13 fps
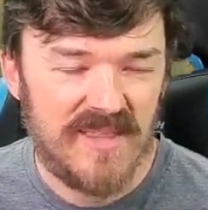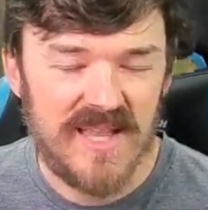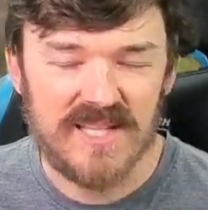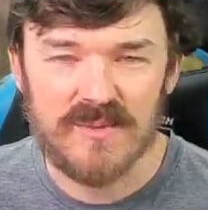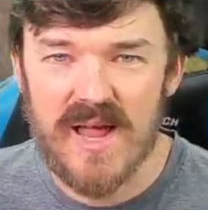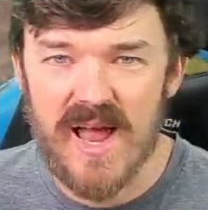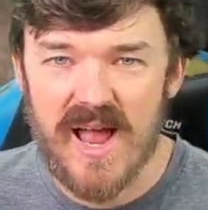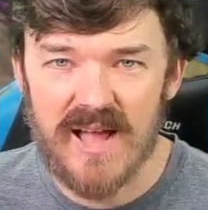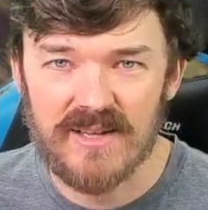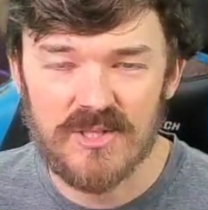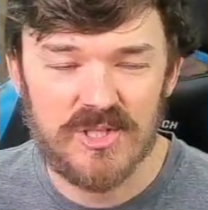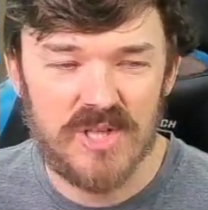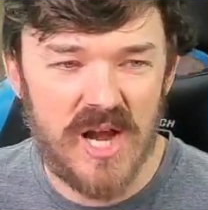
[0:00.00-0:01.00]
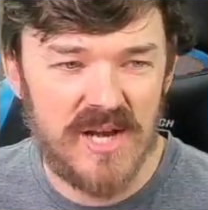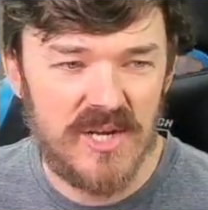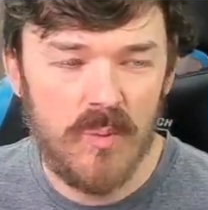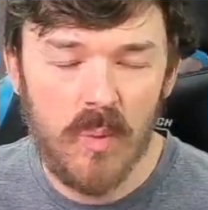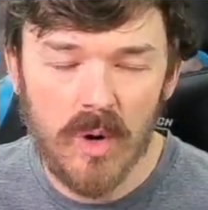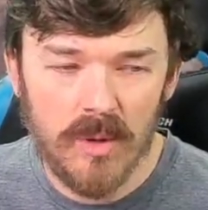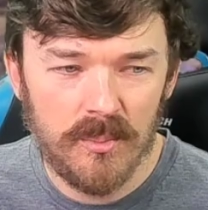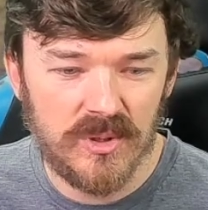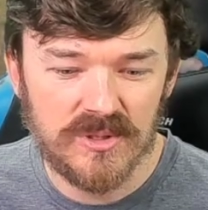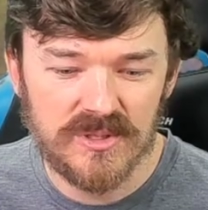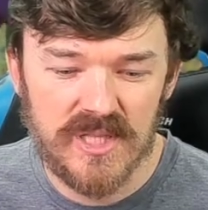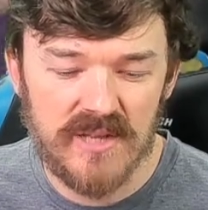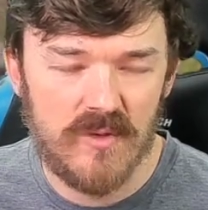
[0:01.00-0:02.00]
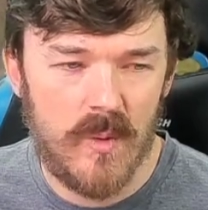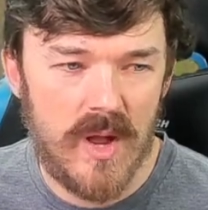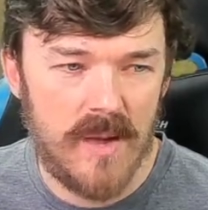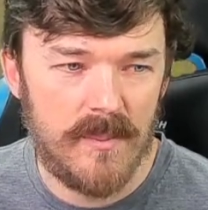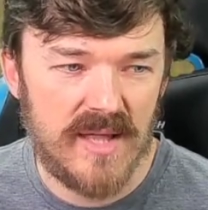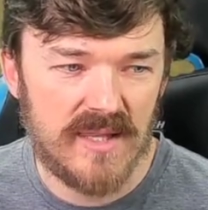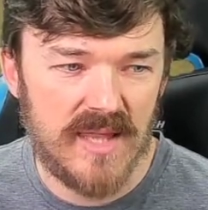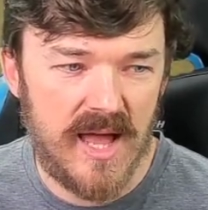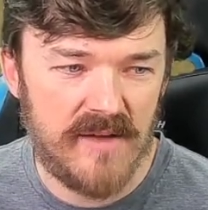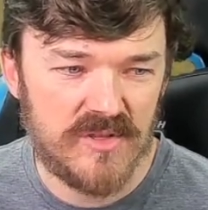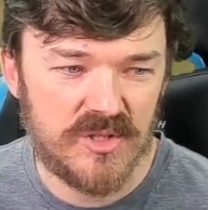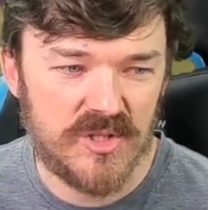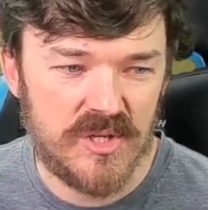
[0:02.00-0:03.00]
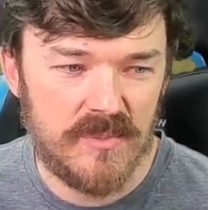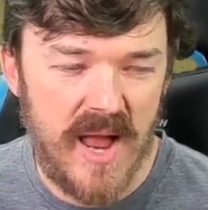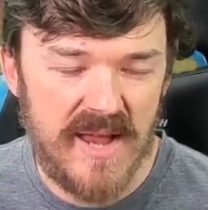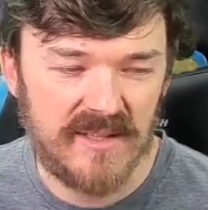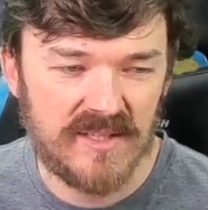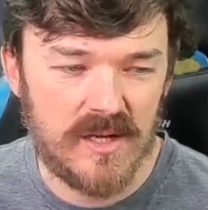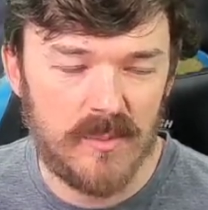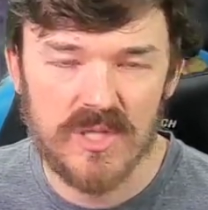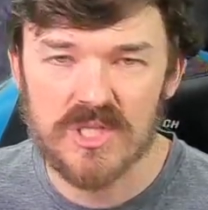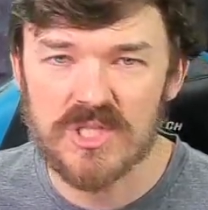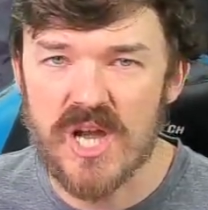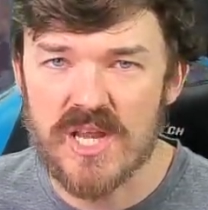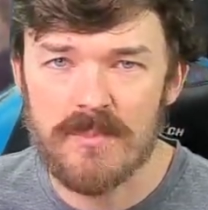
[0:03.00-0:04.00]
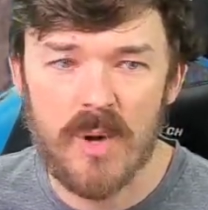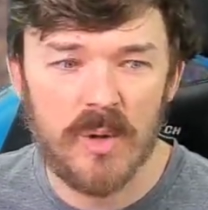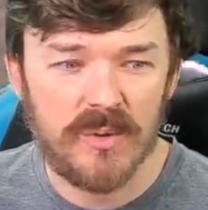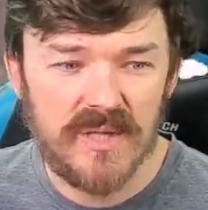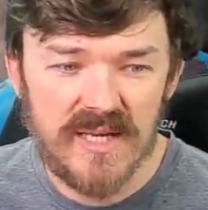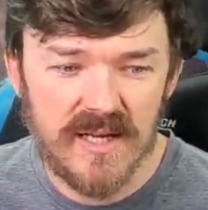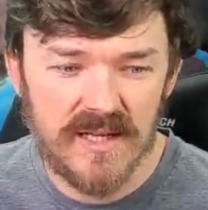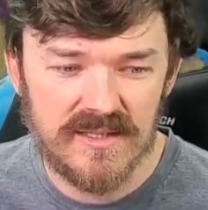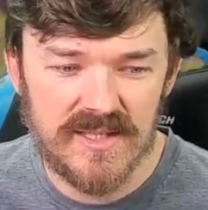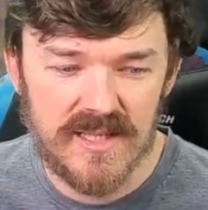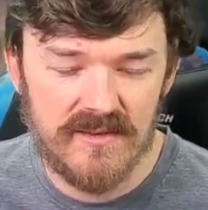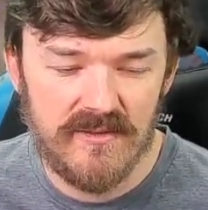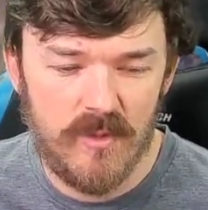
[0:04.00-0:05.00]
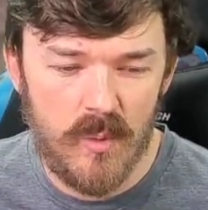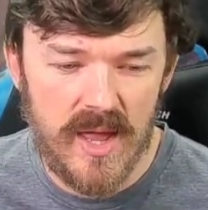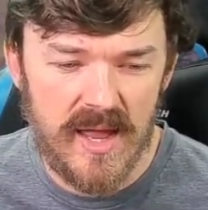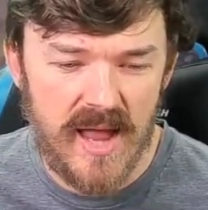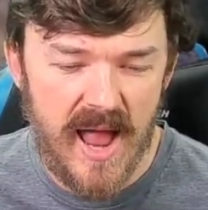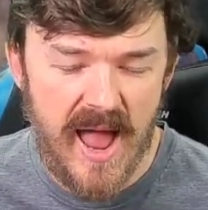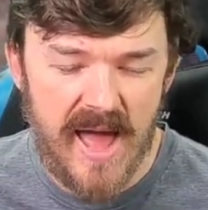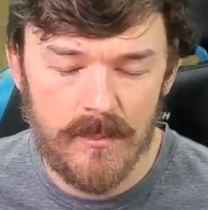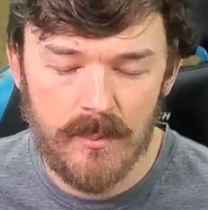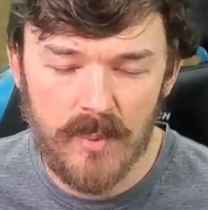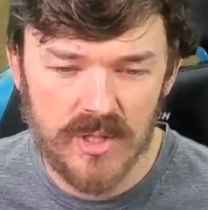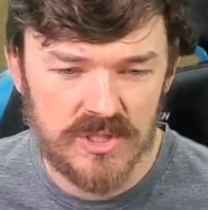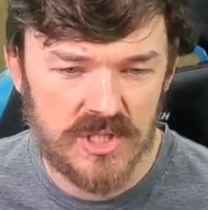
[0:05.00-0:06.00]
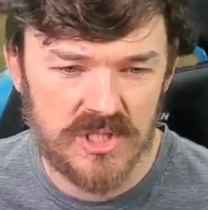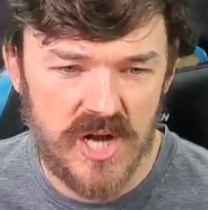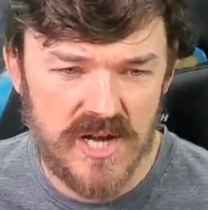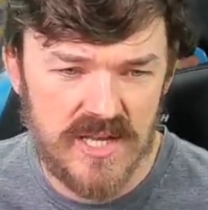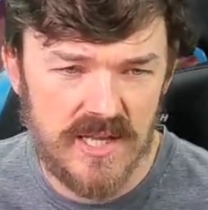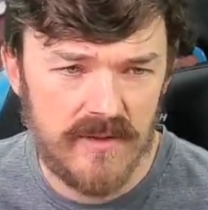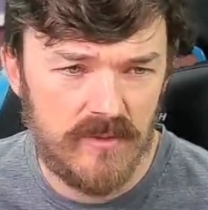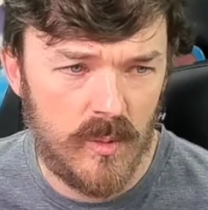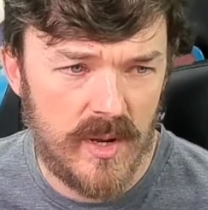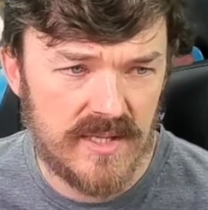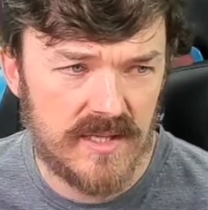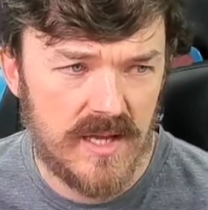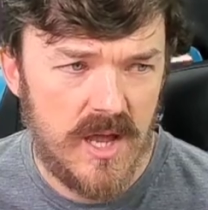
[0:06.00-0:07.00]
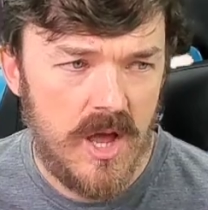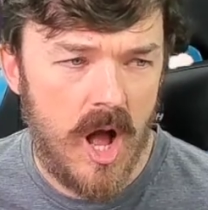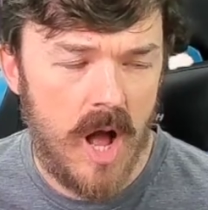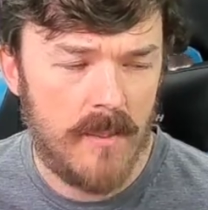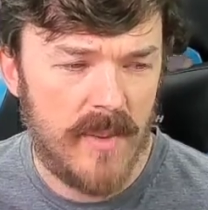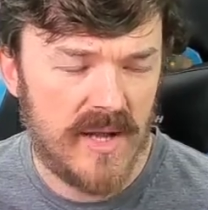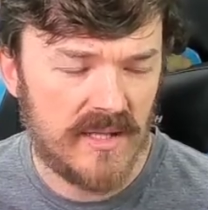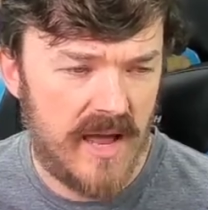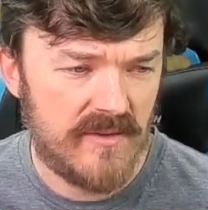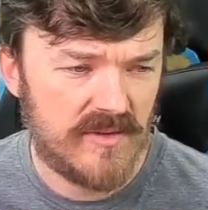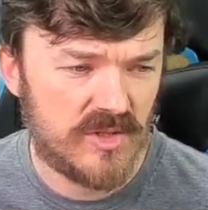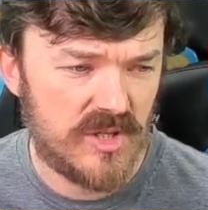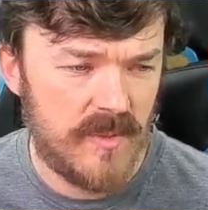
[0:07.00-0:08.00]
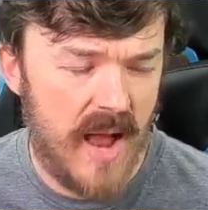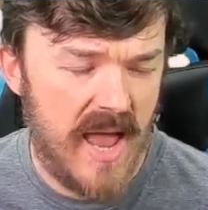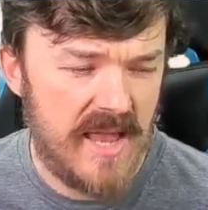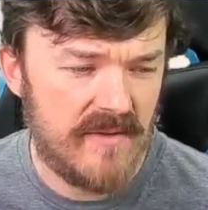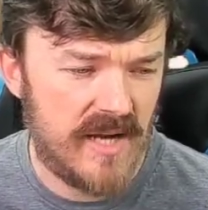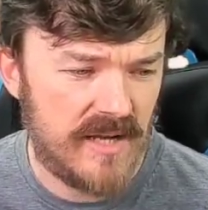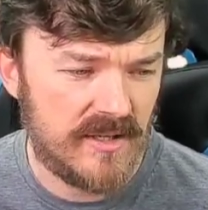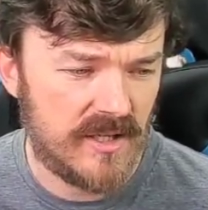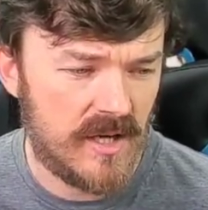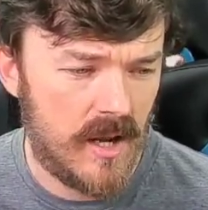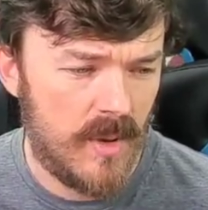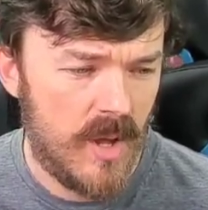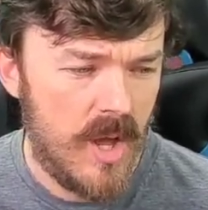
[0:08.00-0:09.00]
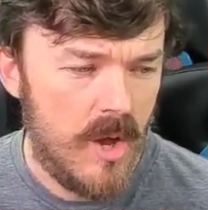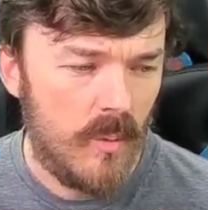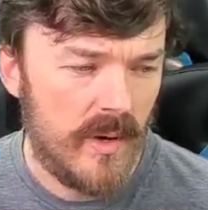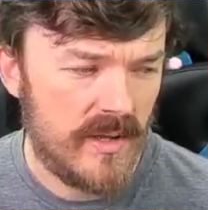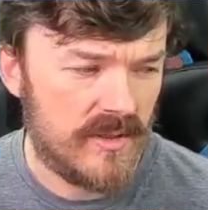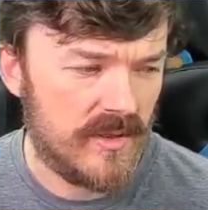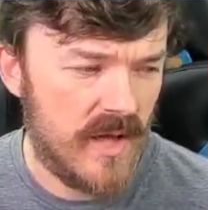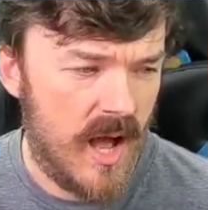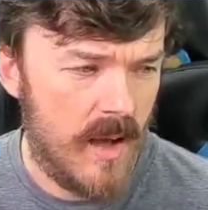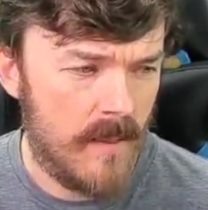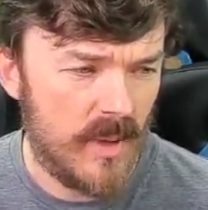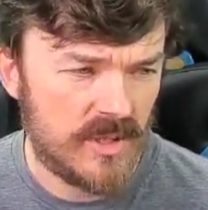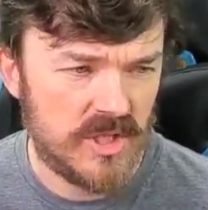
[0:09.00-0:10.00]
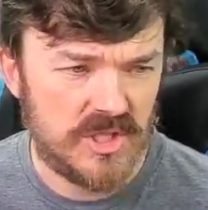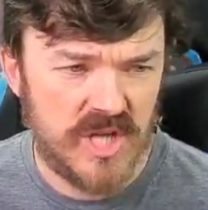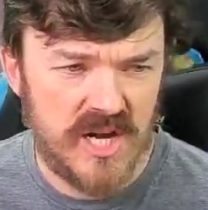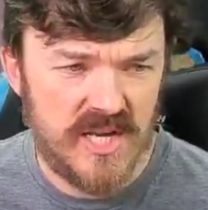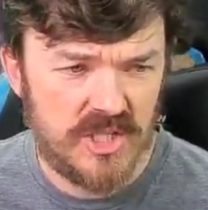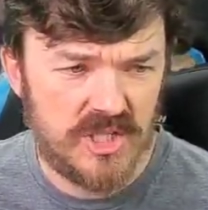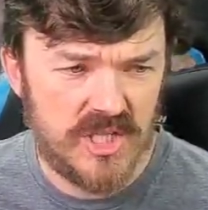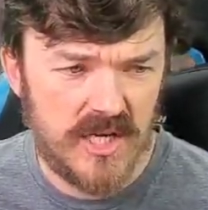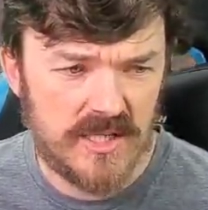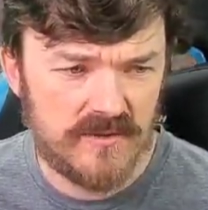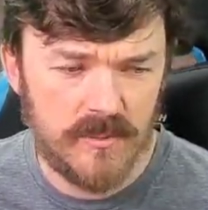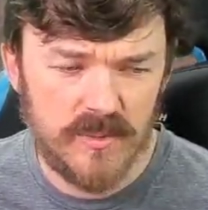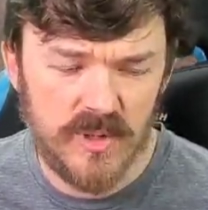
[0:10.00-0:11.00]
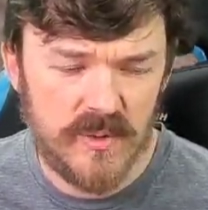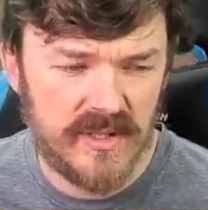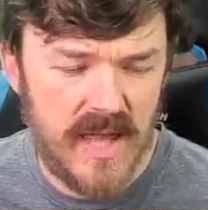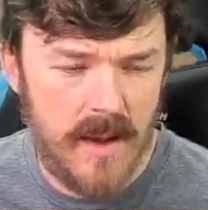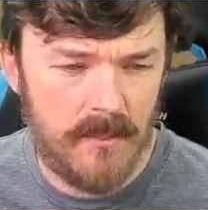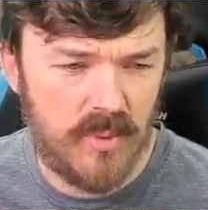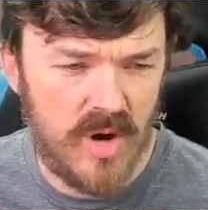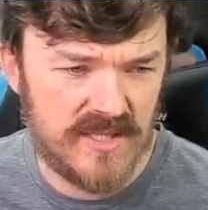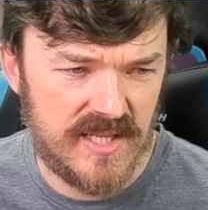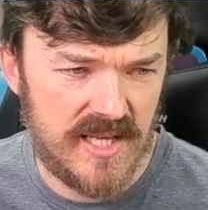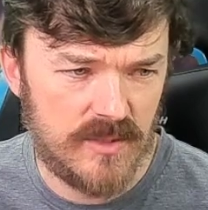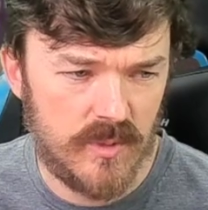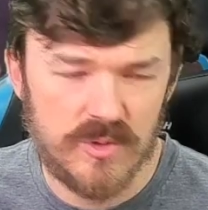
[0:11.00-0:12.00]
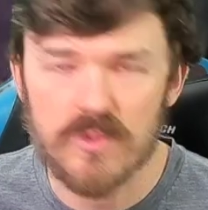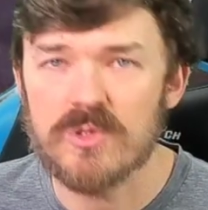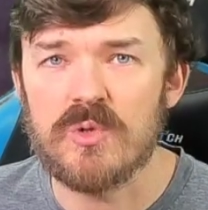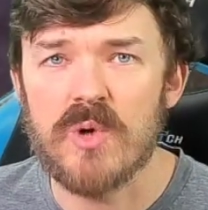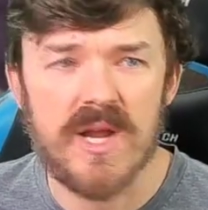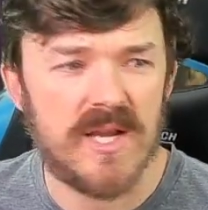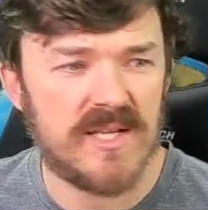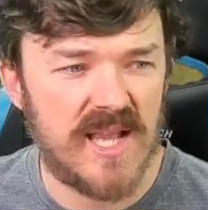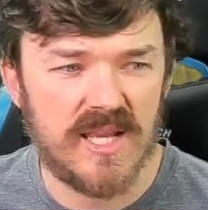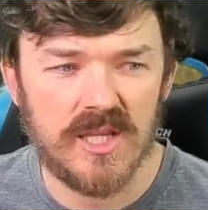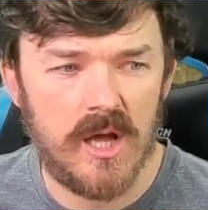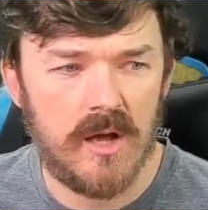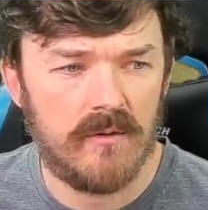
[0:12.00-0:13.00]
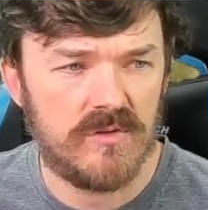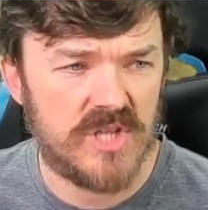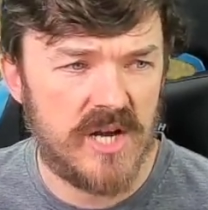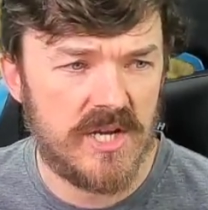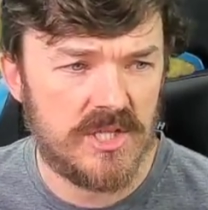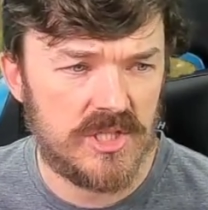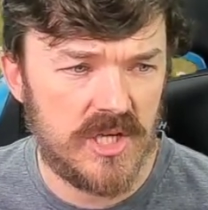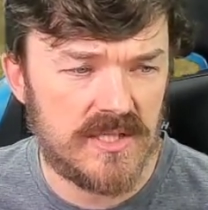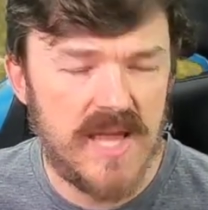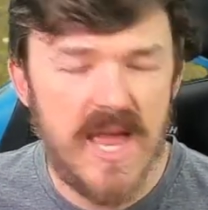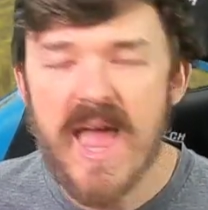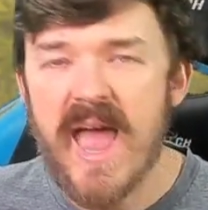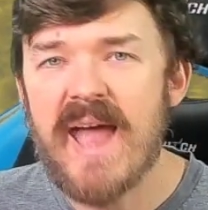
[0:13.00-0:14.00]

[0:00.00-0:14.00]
That's why I had shiny Wurmple to give away on my live stream. I ended up with a shiny Ponyta to give away. I had a bunch of shiny giveaways on my live stream. I even ended up with a bunch of shiny Shinx from doing that process, which was great because I love shiny Shinx.